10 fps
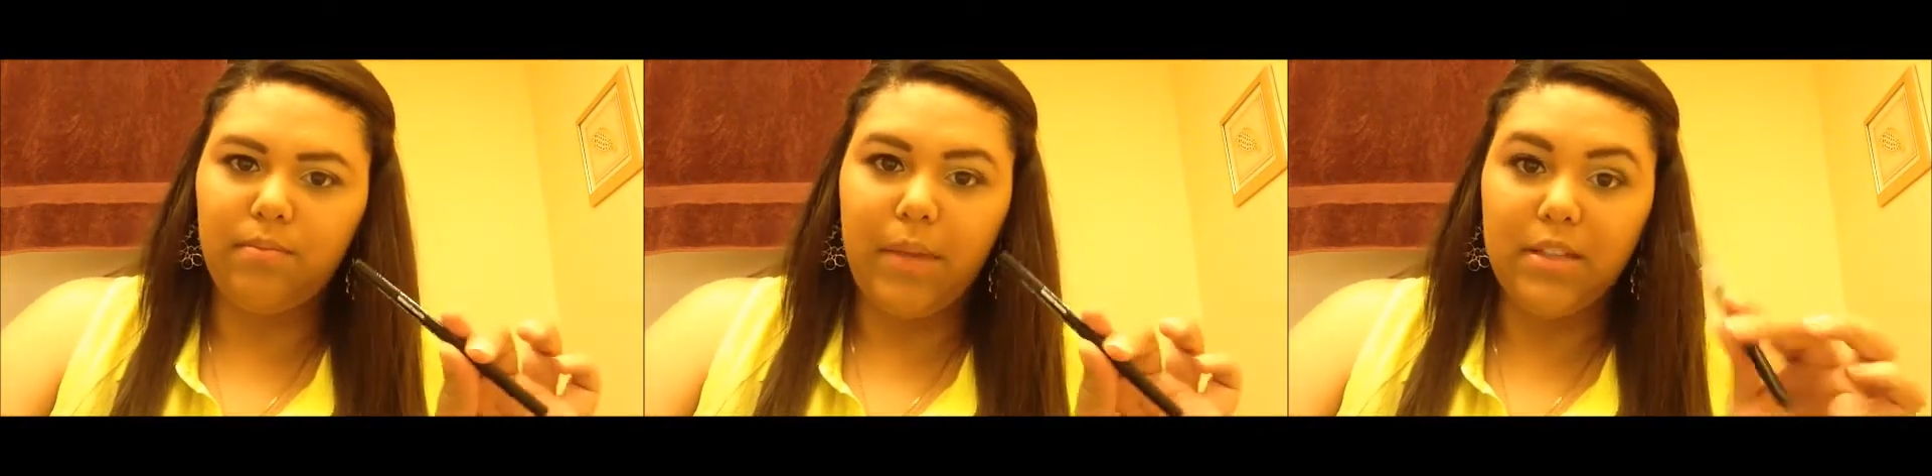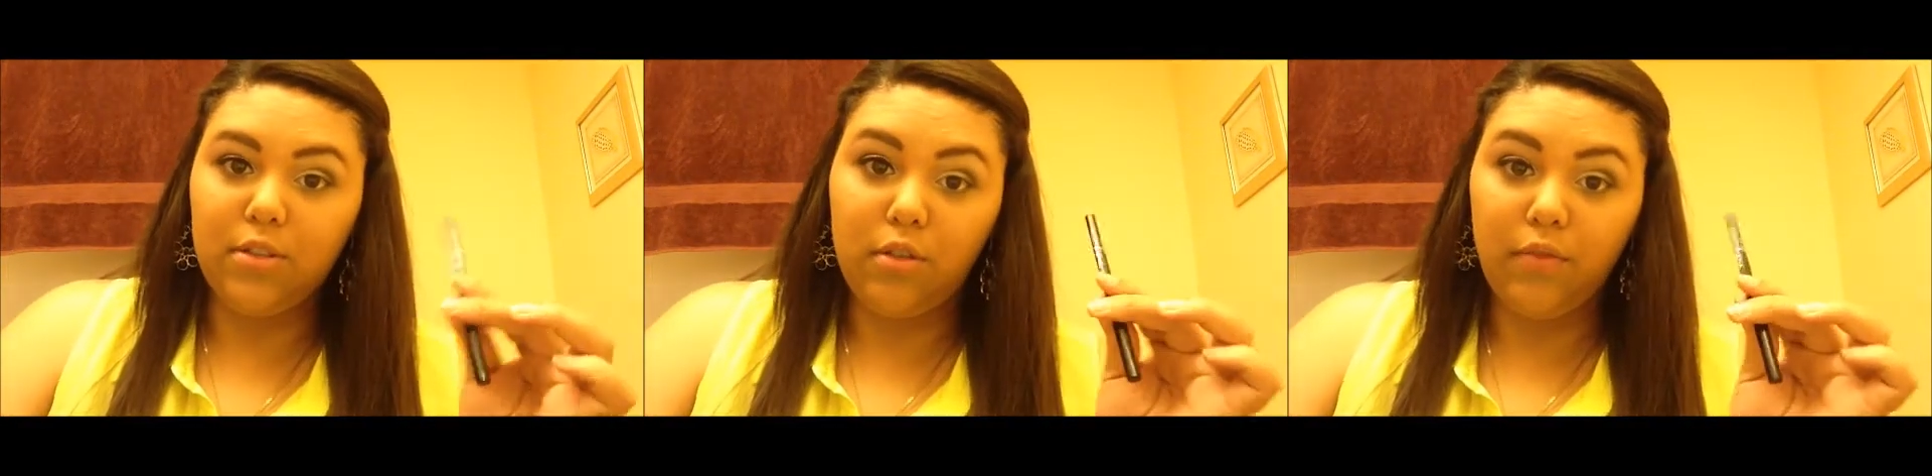
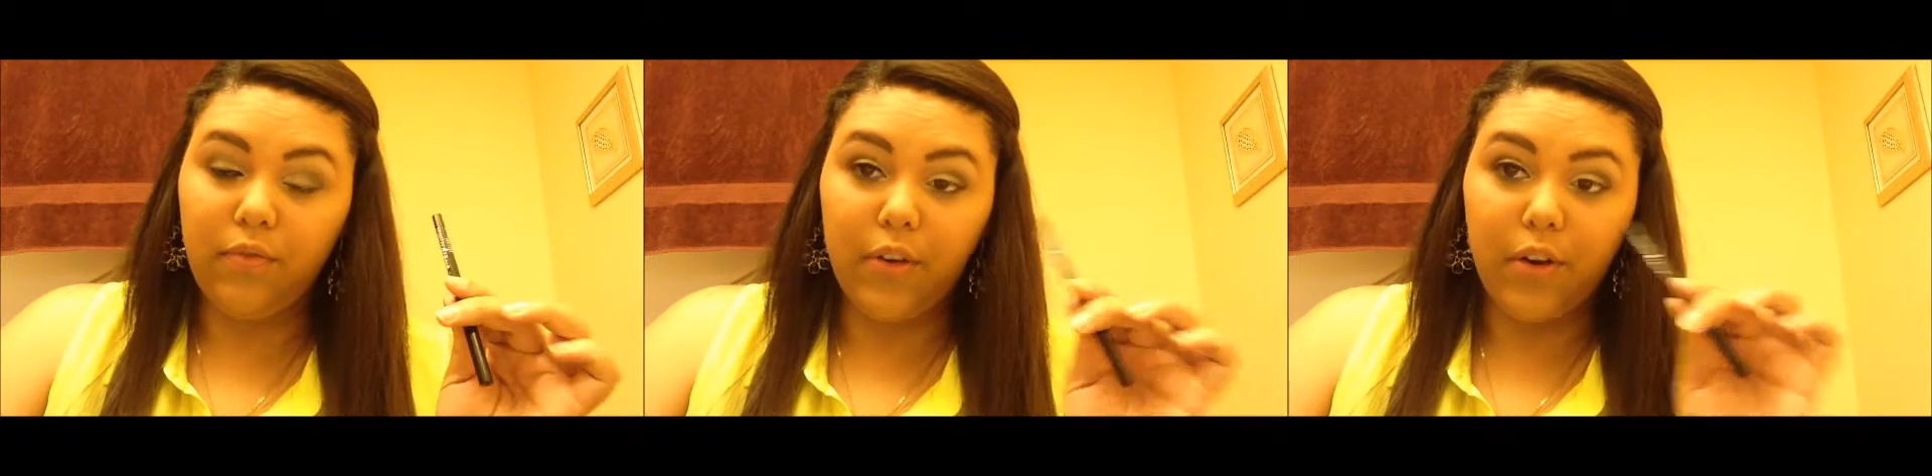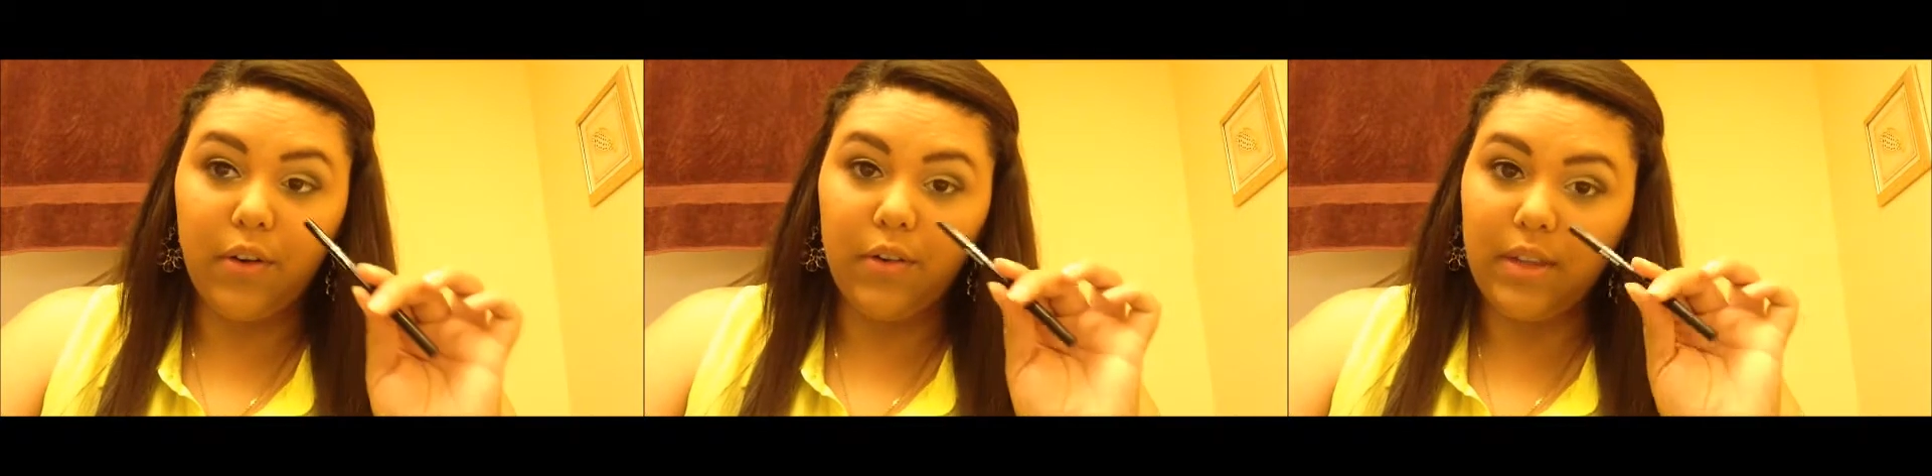pencil
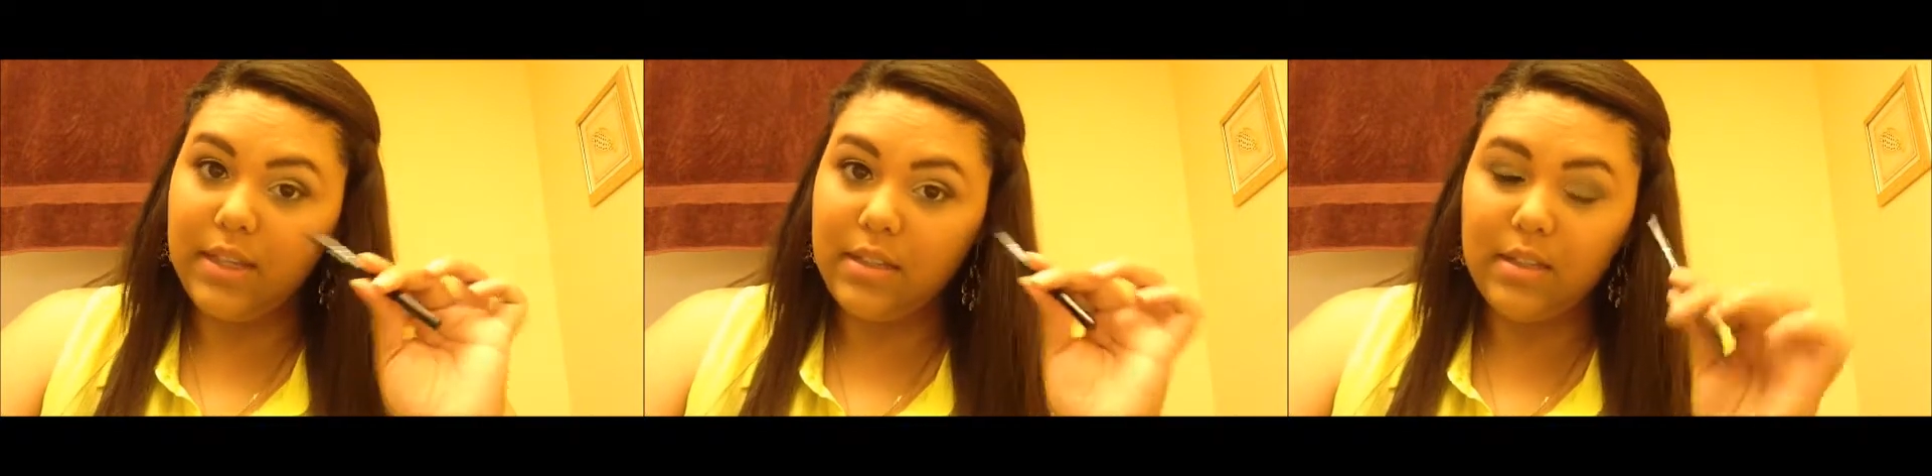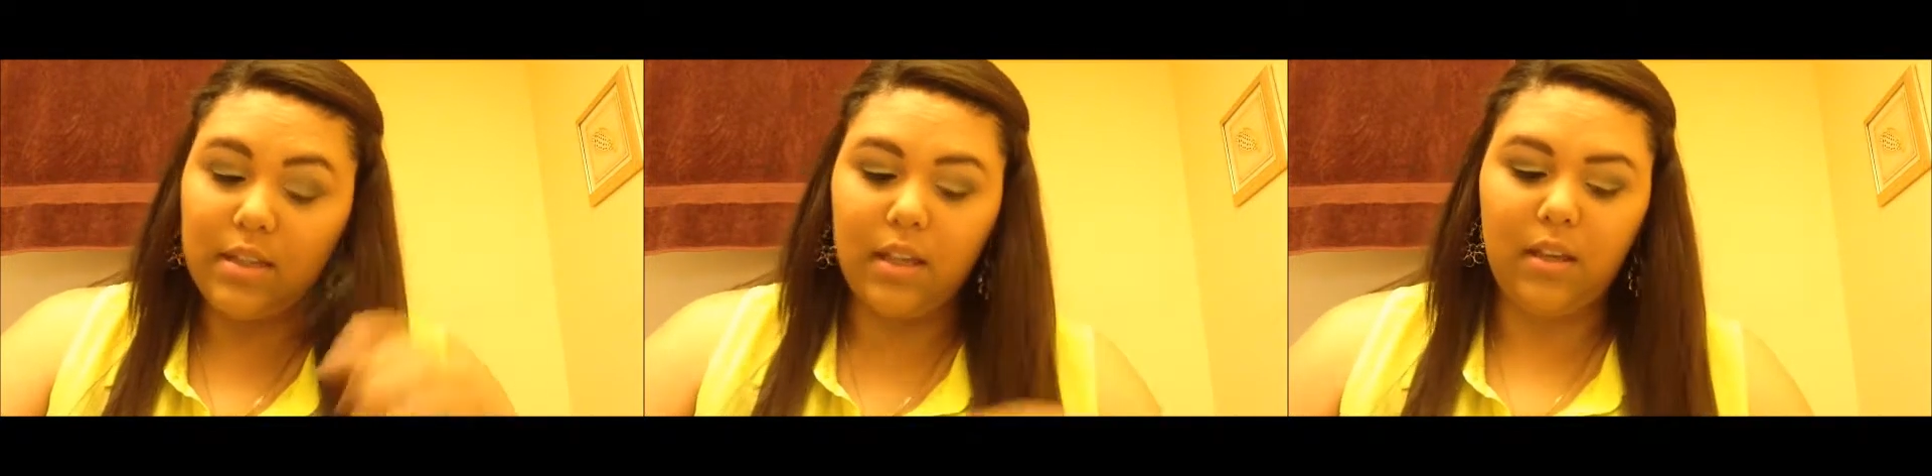for this.